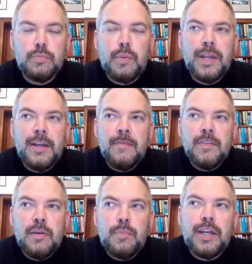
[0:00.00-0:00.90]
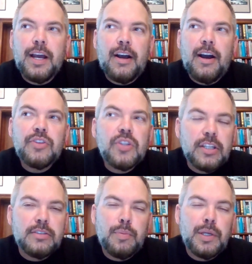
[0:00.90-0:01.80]
But I think
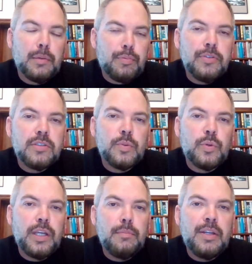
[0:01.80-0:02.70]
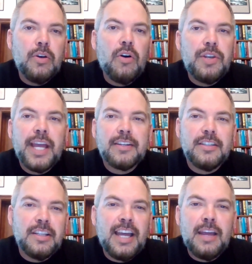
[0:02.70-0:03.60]
there's a bigger principle here beyond
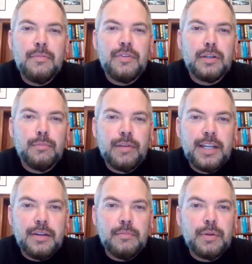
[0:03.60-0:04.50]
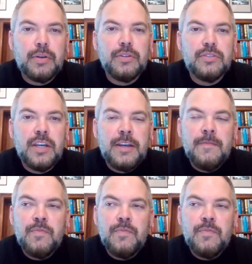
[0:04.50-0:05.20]
actually the name of the complainant, because